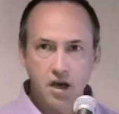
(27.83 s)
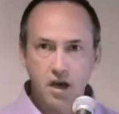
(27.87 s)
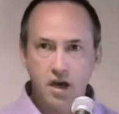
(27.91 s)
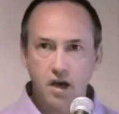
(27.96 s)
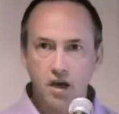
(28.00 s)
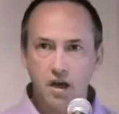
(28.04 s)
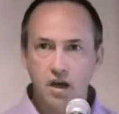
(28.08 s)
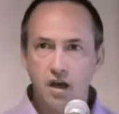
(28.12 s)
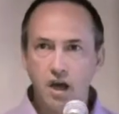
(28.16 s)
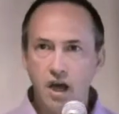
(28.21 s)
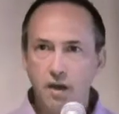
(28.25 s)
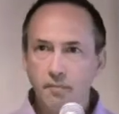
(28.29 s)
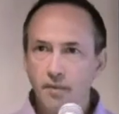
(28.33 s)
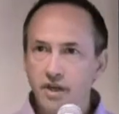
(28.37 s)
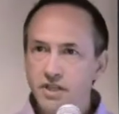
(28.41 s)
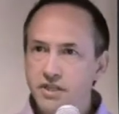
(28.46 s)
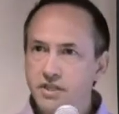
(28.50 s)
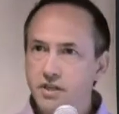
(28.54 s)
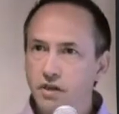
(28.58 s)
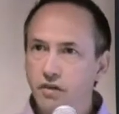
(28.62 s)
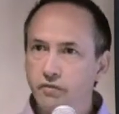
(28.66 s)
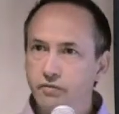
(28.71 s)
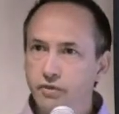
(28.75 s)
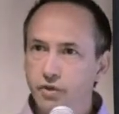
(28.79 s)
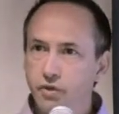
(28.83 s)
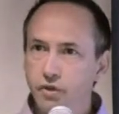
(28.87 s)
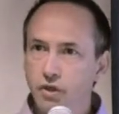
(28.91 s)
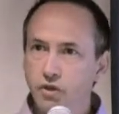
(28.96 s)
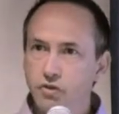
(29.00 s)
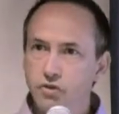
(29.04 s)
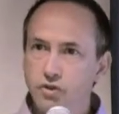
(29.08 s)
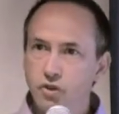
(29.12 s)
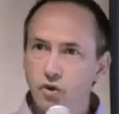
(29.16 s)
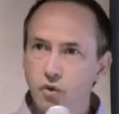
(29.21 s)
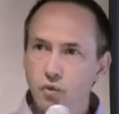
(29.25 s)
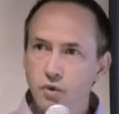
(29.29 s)
Uh, I myself, two
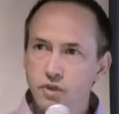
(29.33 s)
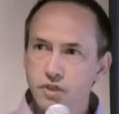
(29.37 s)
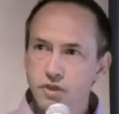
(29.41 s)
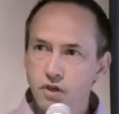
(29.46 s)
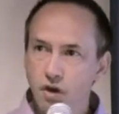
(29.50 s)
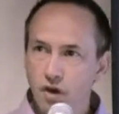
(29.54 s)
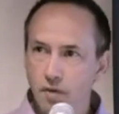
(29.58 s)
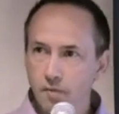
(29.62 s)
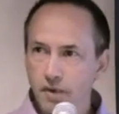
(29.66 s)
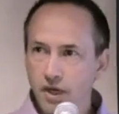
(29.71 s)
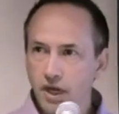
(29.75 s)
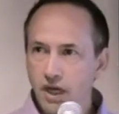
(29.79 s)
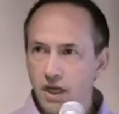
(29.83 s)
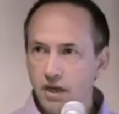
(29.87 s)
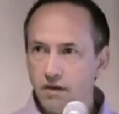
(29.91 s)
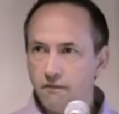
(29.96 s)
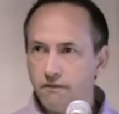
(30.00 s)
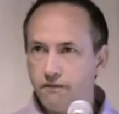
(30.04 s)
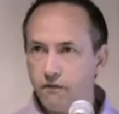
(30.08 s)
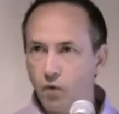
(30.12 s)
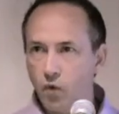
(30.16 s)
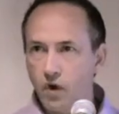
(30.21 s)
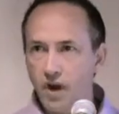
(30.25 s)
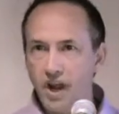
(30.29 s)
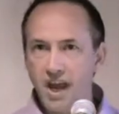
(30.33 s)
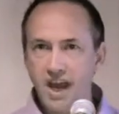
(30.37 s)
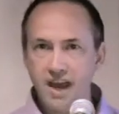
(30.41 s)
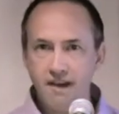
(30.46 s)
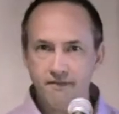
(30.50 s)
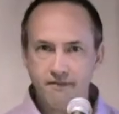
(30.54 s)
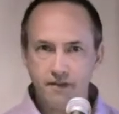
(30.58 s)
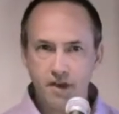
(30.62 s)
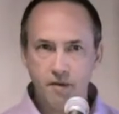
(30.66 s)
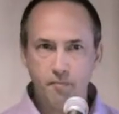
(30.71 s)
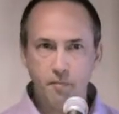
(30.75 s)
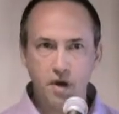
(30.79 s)
years ago, was nominated for an
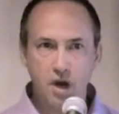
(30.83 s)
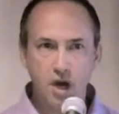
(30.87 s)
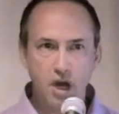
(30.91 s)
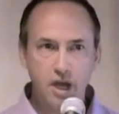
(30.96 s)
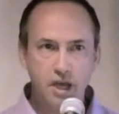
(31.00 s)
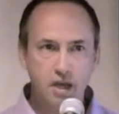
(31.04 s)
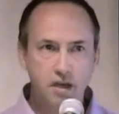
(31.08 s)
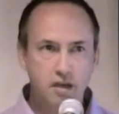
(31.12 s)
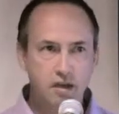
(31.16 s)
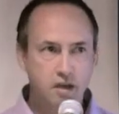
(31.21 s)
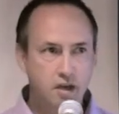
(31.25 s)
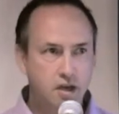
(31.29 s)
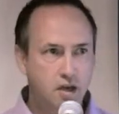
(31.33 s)
FMI.